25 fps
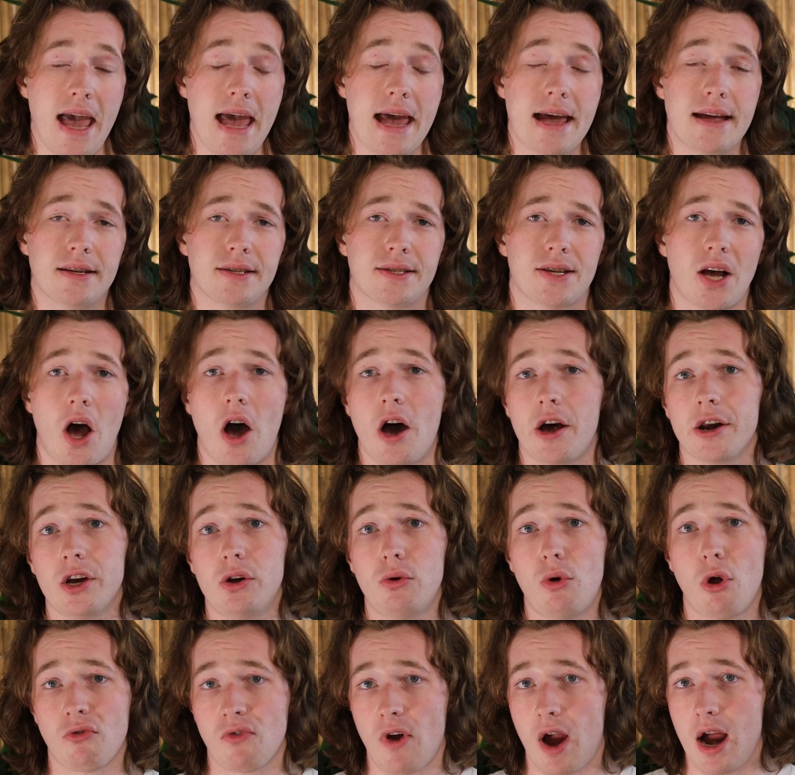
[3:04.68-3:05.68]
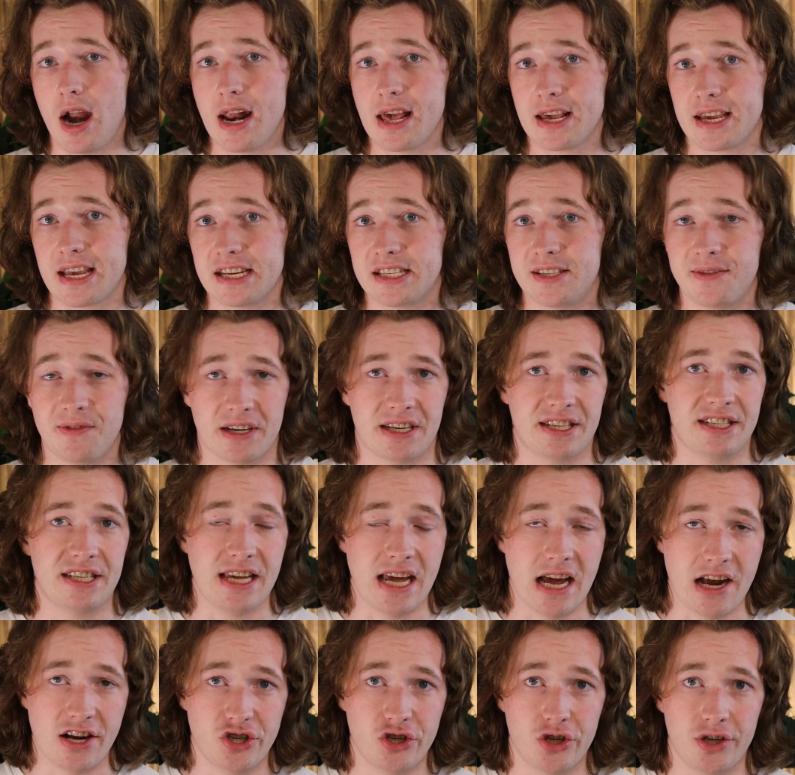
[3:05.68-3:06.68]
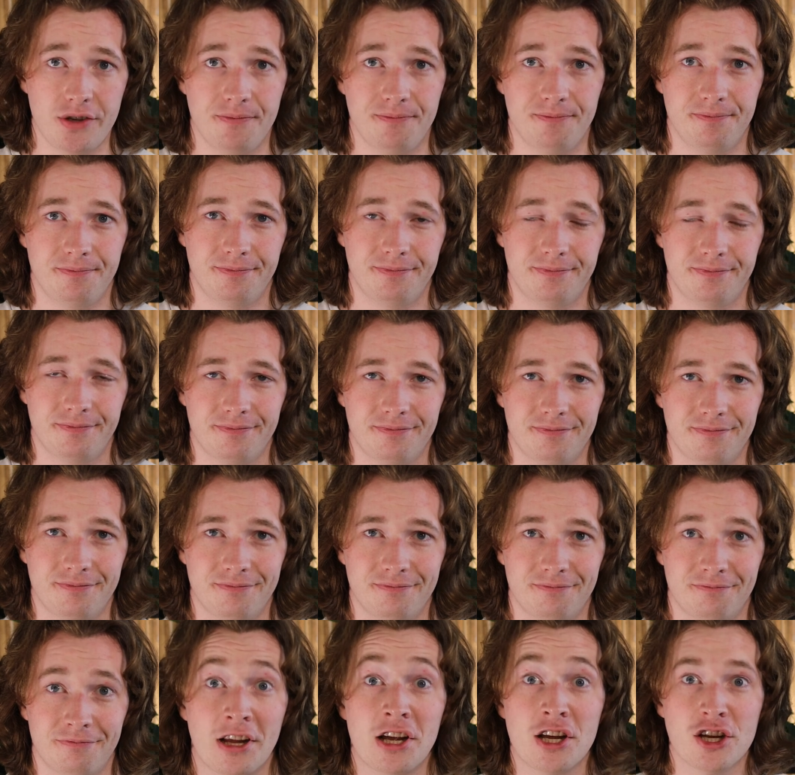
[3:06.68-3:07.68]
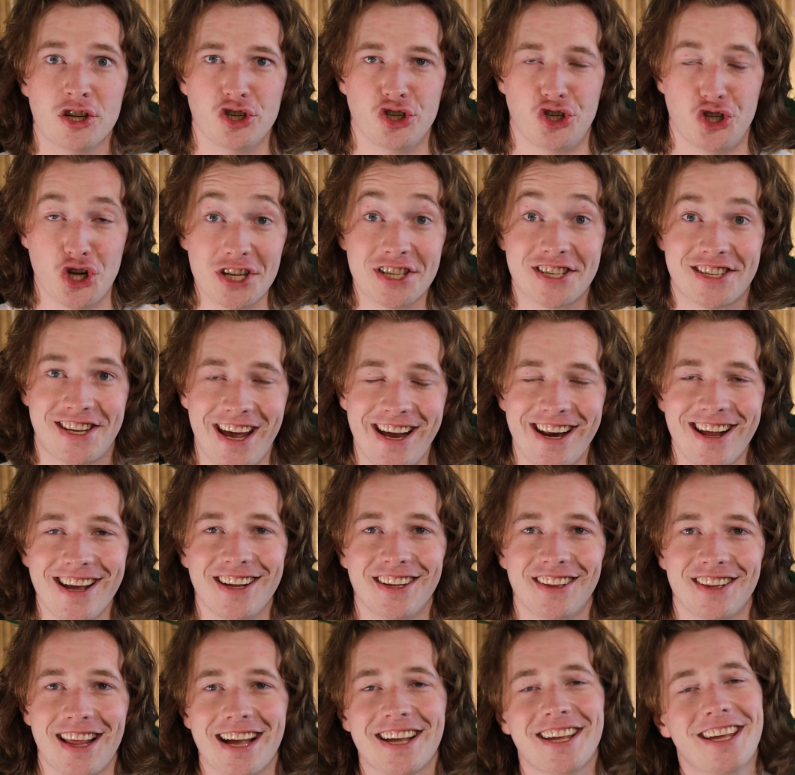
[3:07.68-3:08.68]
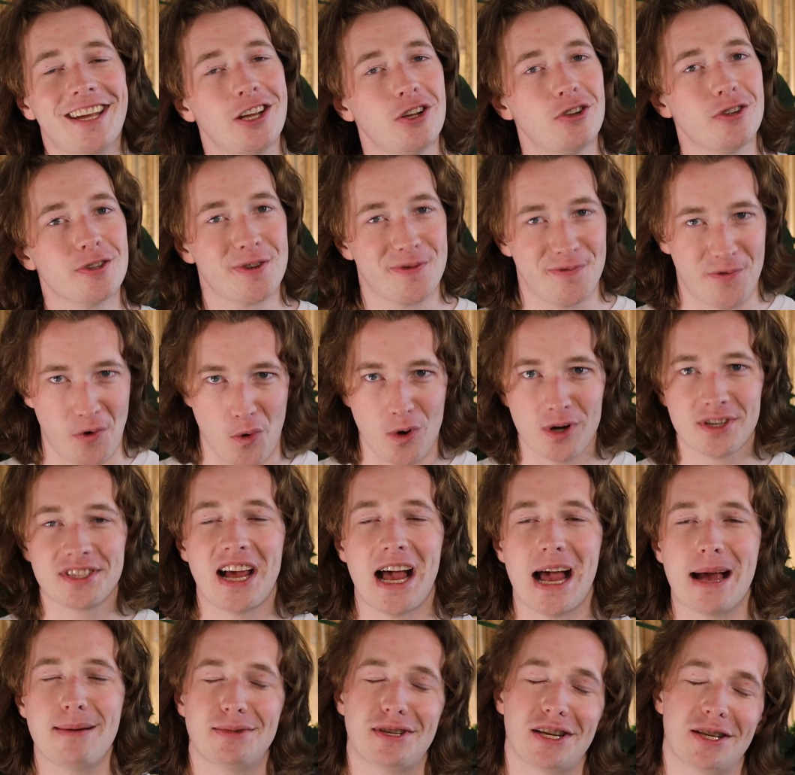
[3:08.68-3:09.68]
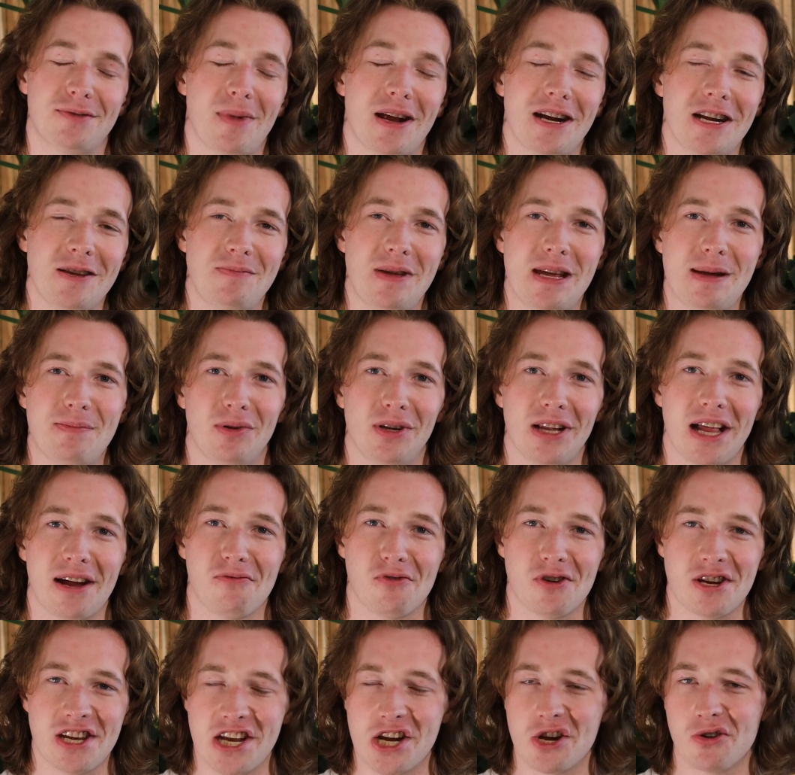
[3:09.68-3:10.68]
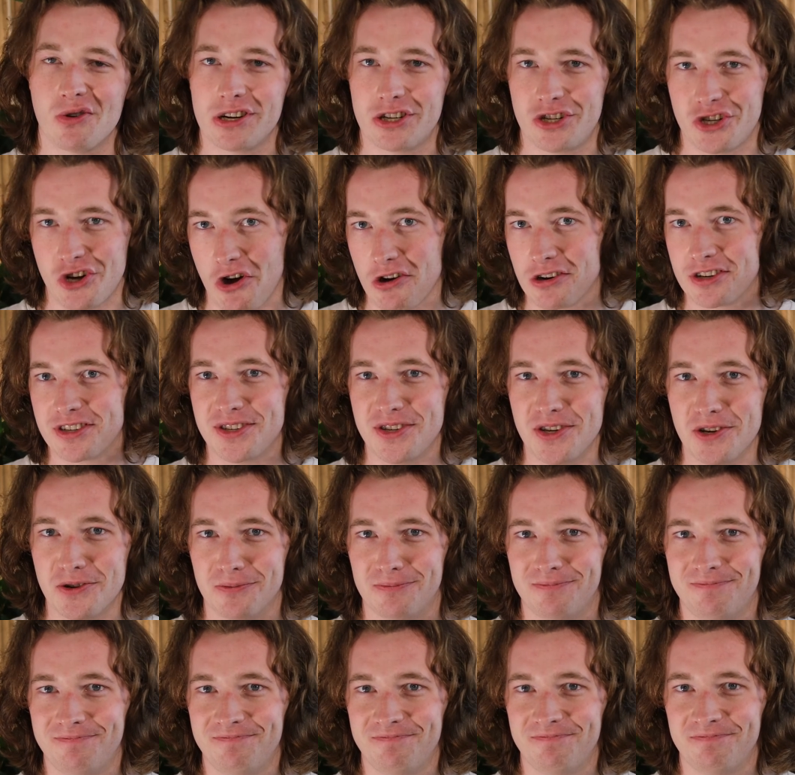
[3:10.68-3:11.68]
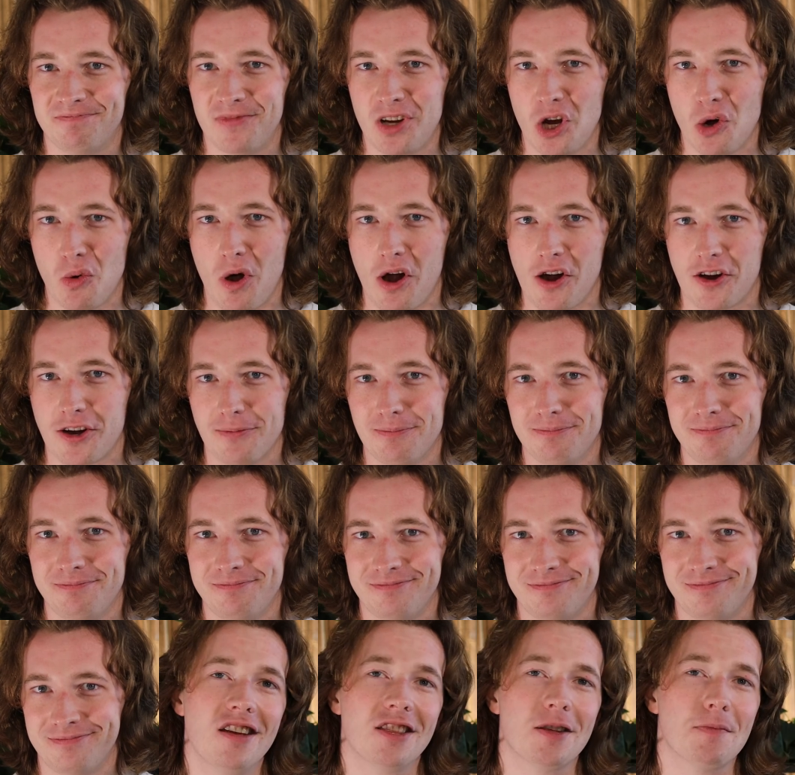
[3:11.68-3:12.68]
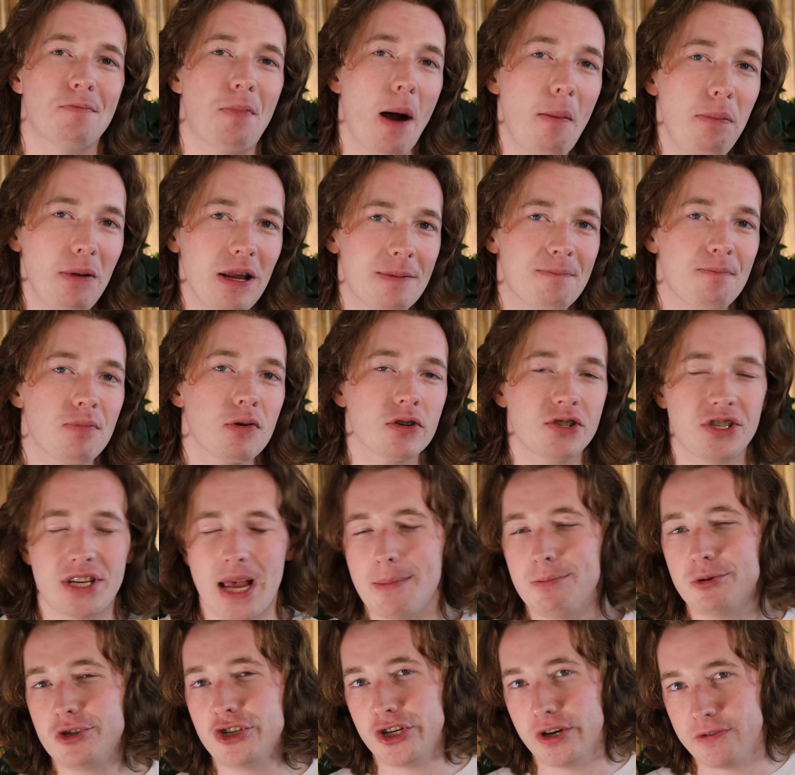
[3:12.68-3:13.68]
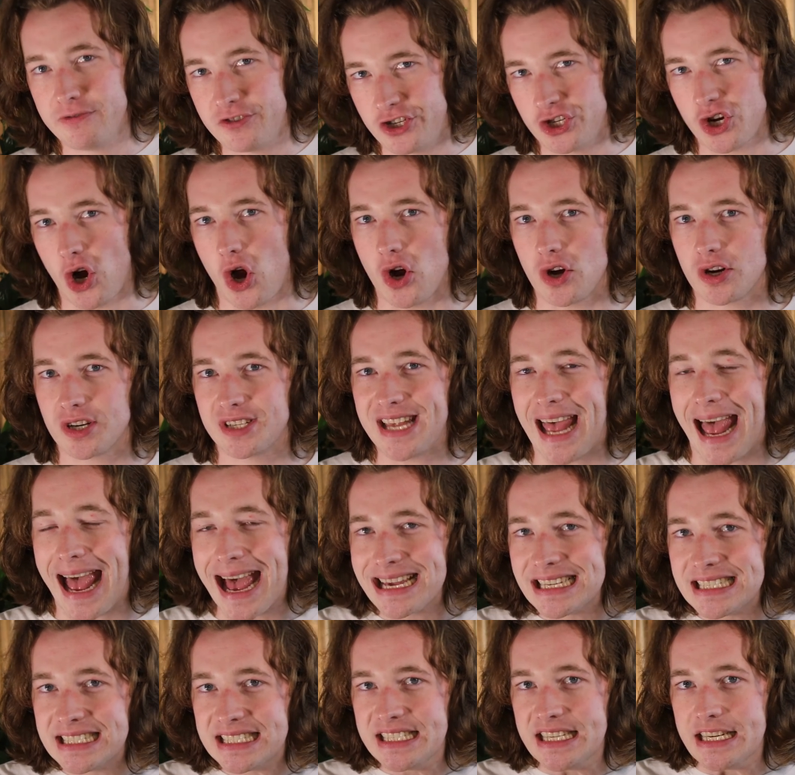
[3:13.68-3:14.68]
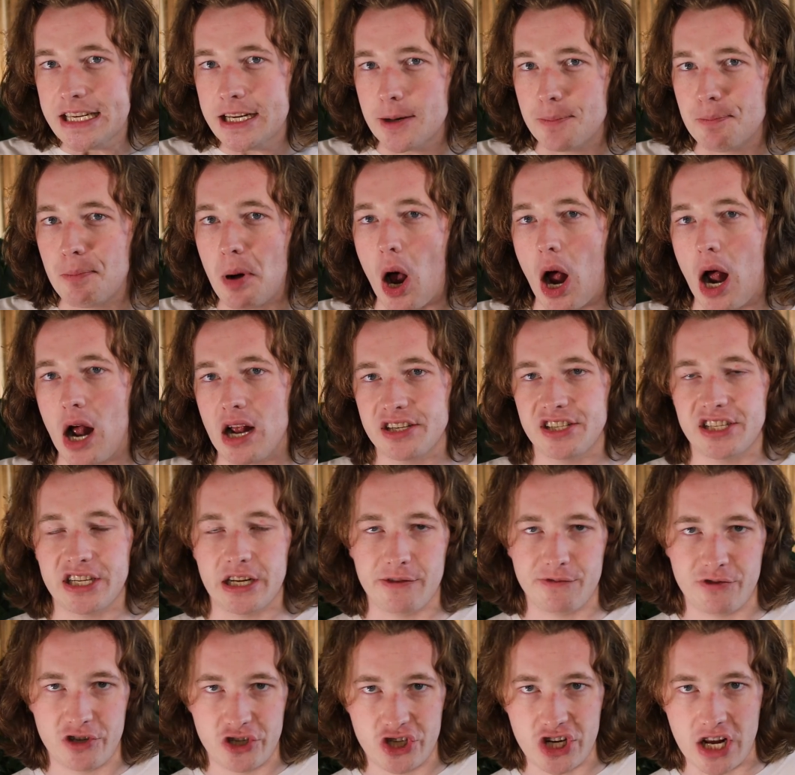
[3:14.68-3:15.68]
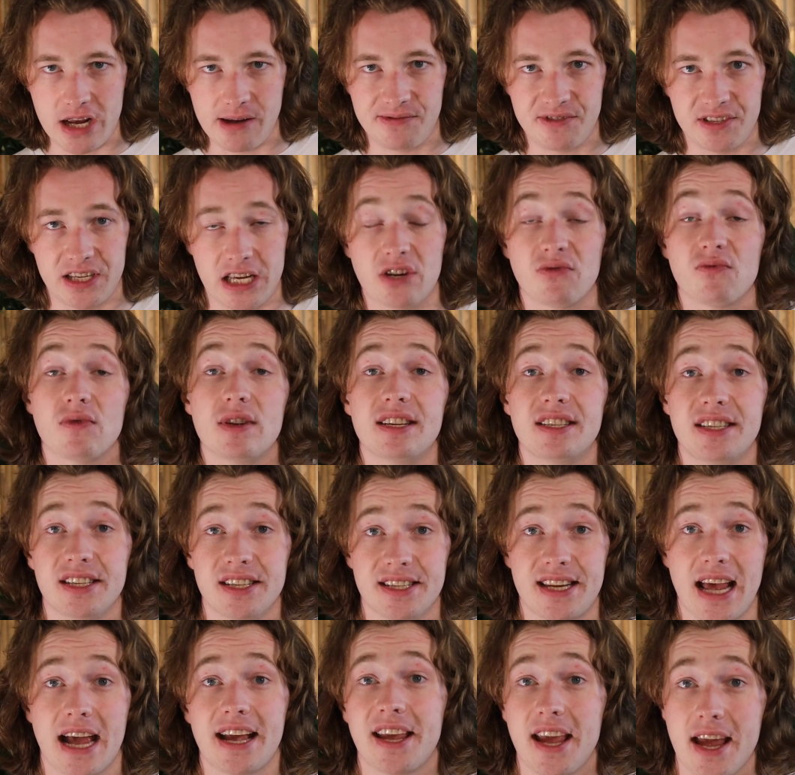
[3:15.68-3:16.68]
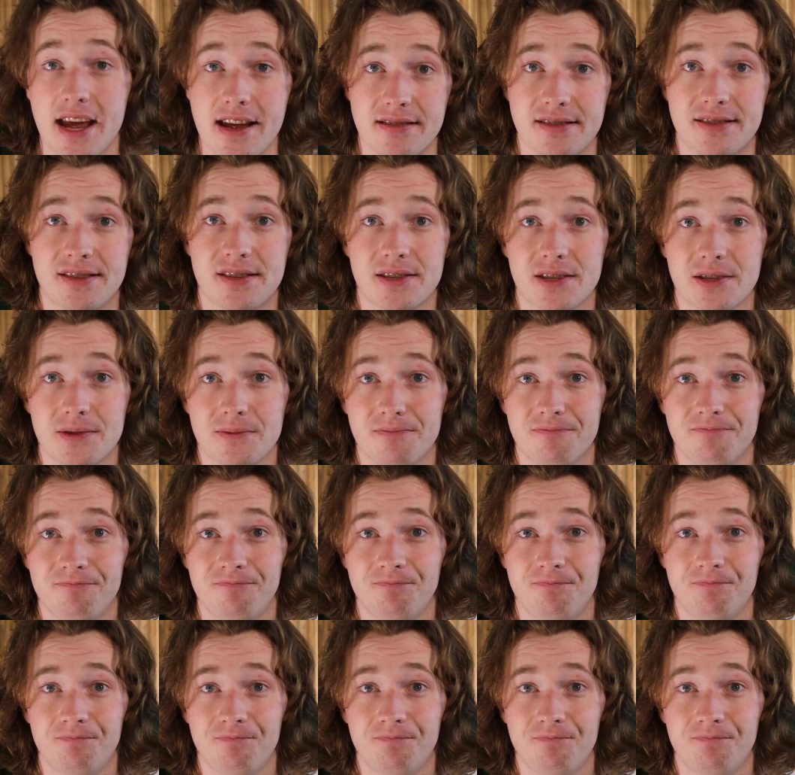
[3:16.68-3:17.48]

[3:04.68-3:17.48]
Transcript: and autoerotic asphyxiation. Just kidding, that kills four times as many people every year as sharks do. You're welcome. The public perception of sharks has seen a positive shift in recent decades.